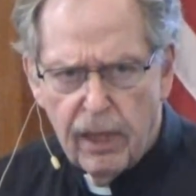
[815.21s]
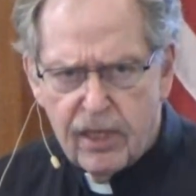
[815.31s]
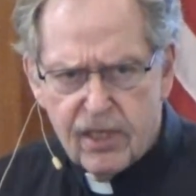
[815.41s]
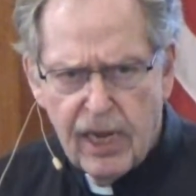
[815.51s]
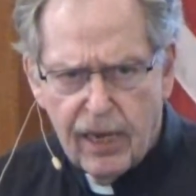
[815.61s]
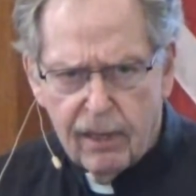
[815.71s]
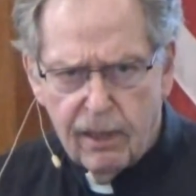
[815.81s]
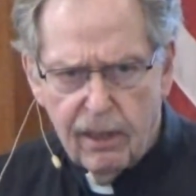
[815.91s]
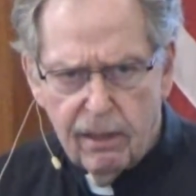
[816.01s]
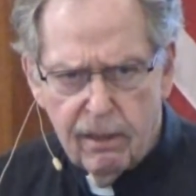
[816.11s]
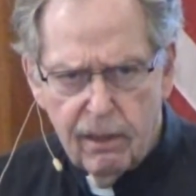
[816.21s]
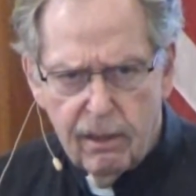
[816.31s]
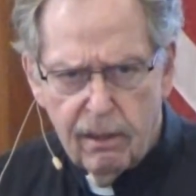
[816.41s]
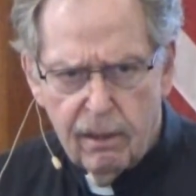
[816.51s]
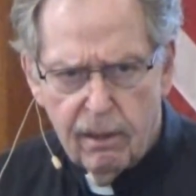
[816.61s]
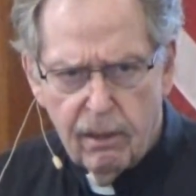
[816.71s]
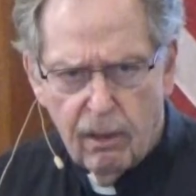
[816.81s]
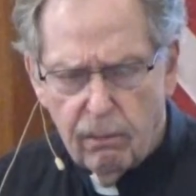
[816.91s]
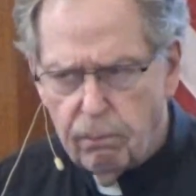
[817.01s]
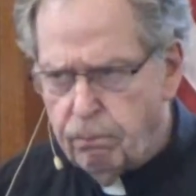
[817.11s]
exactly,
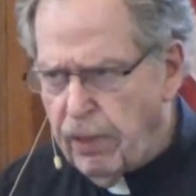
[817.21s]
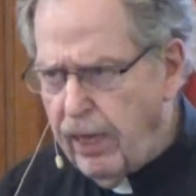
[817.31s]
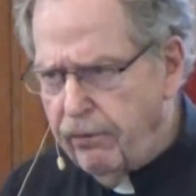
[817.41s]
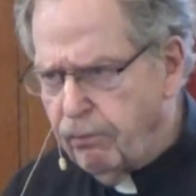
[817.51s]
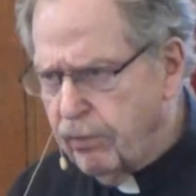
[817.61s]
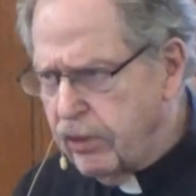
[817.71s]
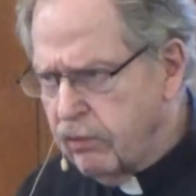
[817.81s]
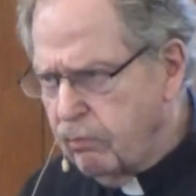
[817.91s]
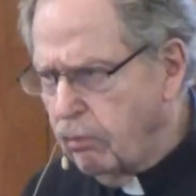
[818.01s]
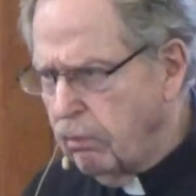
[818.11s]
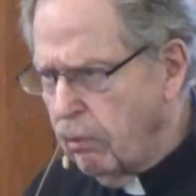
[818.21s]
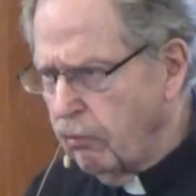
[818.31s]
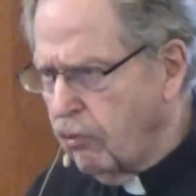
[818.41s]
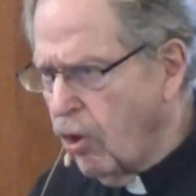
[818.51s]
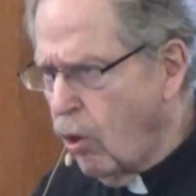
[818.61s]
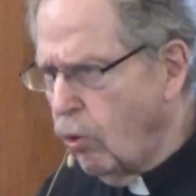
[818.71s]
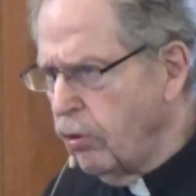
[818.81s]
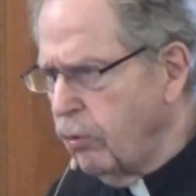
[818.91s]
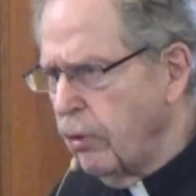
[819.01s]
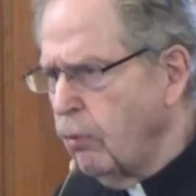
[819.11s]
pavement,
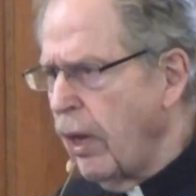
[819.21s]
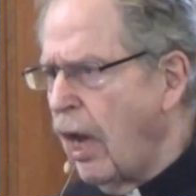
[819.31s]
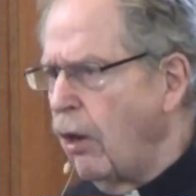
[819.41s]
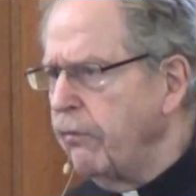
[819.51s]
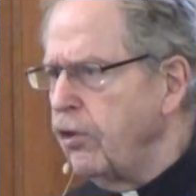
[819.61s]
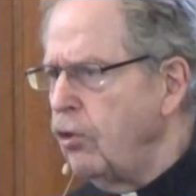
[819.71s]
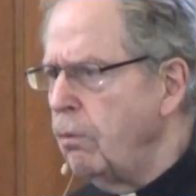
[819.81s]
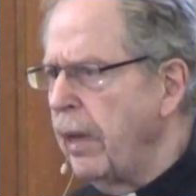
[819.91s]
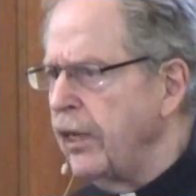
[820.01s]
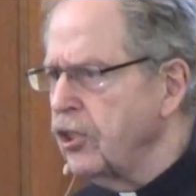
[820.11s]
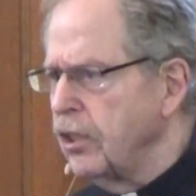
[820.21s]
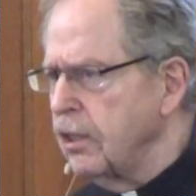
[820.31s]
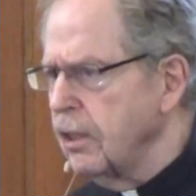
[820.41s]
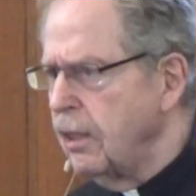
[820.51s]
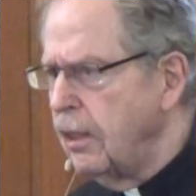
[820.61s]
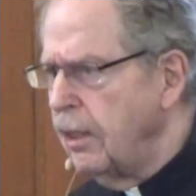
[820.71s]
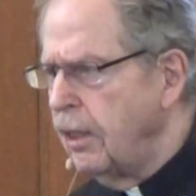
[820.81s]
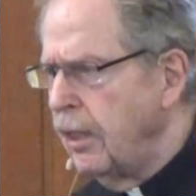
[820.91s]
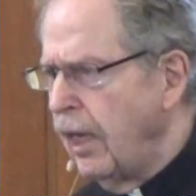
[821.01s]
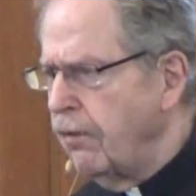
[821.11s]
gold, however you imagine,
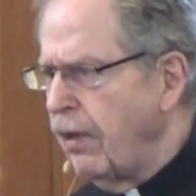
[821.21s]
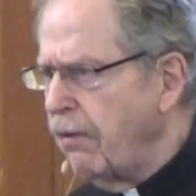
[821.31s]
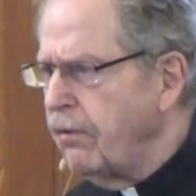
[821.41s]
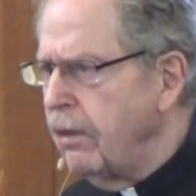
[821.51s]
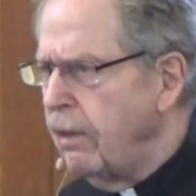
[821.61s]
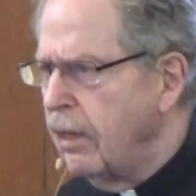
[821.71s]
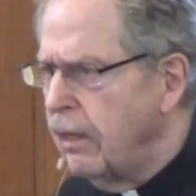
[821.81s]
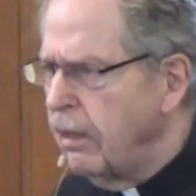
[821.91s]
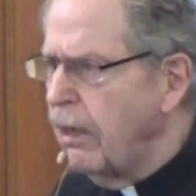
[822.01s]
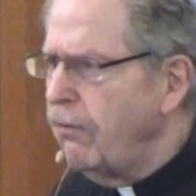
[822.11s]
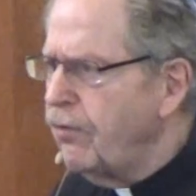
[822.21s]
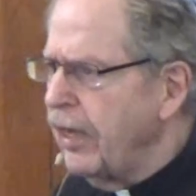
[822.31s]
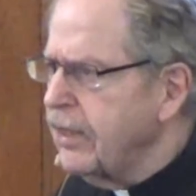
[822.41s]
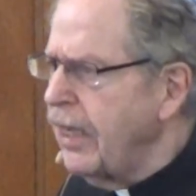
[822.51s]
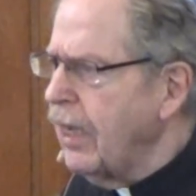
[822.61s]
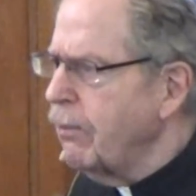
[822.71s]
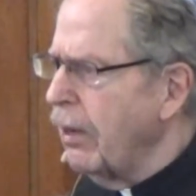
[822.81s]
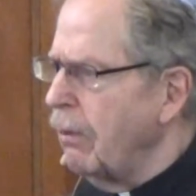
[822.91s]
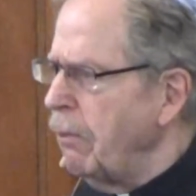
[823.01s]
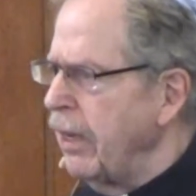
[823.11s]
if heaven, in fact, take
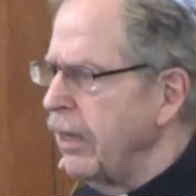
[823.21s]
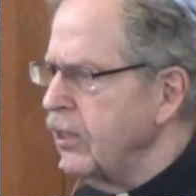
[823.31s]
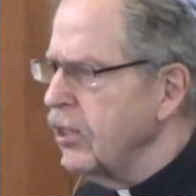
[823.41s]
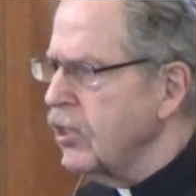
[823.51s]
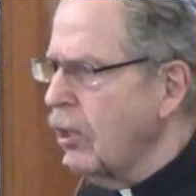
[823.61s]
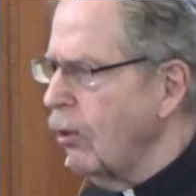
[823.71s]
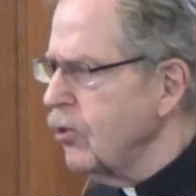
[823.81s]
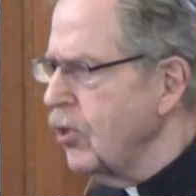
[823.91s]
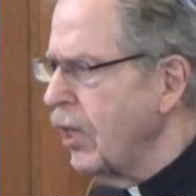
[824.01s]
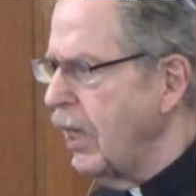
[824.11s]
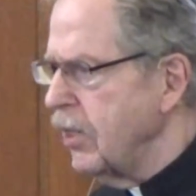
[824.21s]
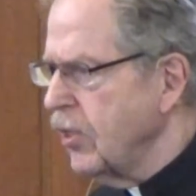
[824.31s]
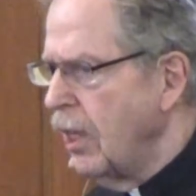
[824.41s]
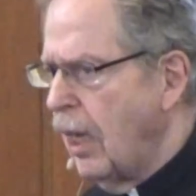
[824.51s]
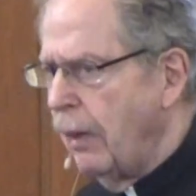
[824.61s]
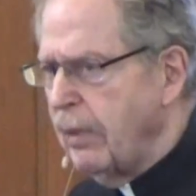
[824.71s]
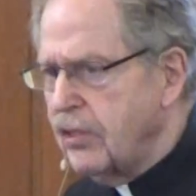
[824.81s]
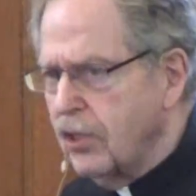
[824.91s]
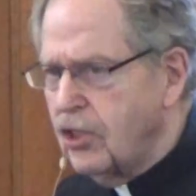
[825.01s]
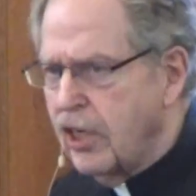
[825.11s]
about a minute, just close your eyes. I'm
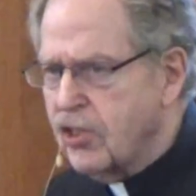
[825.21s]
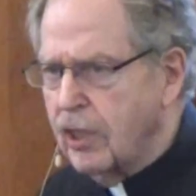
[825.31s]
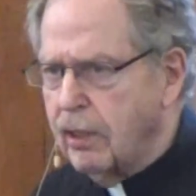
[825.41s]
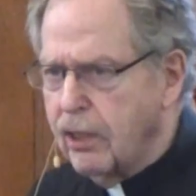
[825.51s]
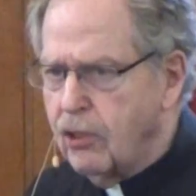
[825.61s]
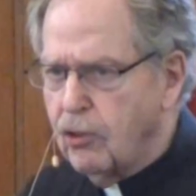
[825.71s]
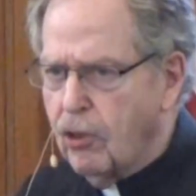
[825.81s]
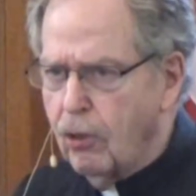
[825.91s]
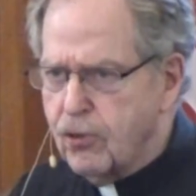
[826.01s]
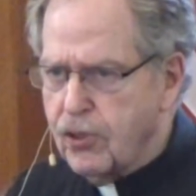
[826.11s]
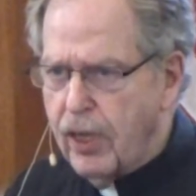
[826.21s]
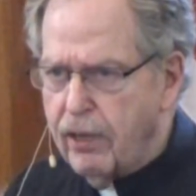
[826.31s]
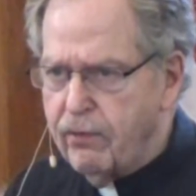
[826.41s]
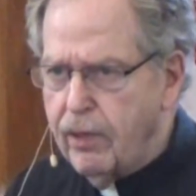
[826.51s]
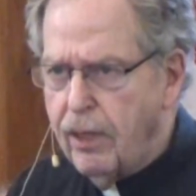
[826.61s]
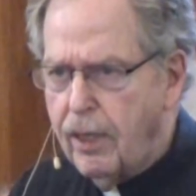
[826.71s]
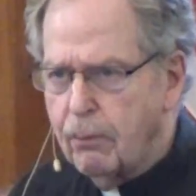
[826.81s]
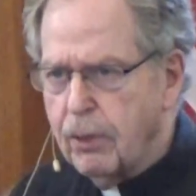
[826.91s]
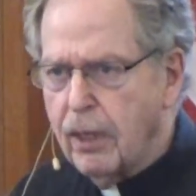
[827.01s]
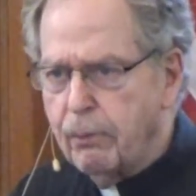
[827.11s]
not suggesting that you're close to heaven,
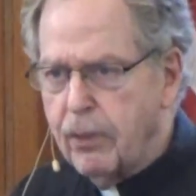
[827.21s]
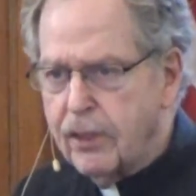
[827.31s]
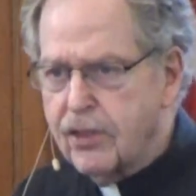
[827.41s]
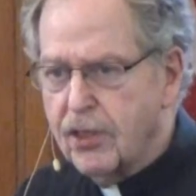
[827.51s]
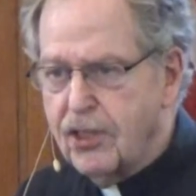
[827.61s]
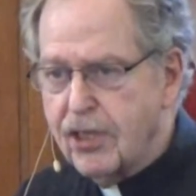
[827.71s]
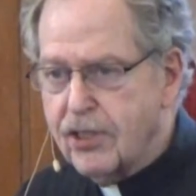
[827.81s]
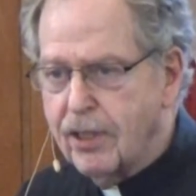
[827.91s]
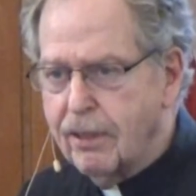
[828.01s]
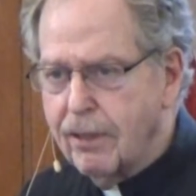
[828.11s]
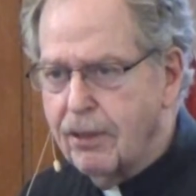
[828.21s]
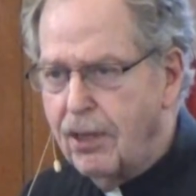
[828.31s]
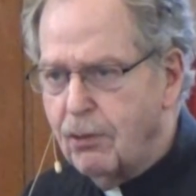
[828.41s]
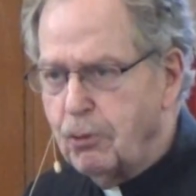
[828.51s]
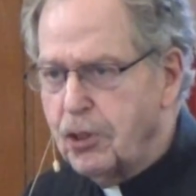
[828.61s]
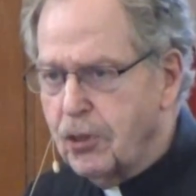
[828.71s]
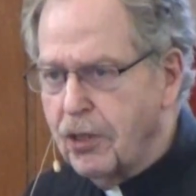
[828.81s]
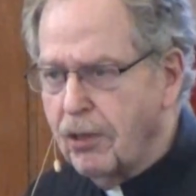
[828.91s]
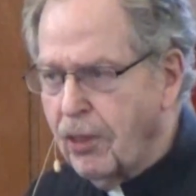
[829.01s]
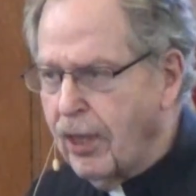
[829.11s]
but I'm not suggesting that we
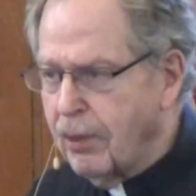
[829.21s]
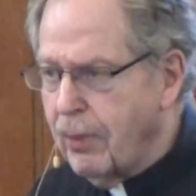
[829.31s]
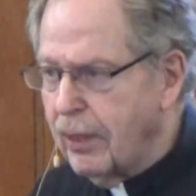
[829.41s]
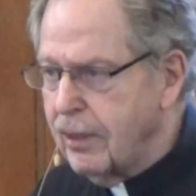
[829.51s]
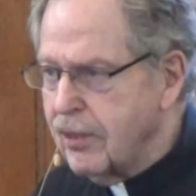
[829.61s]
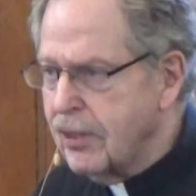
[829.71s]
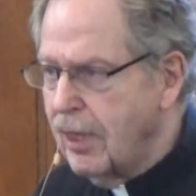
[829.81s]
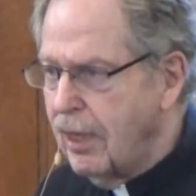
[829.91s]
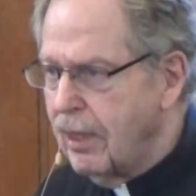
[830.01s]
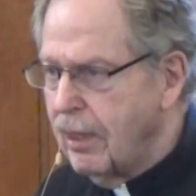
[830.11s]
shouldn't think about this.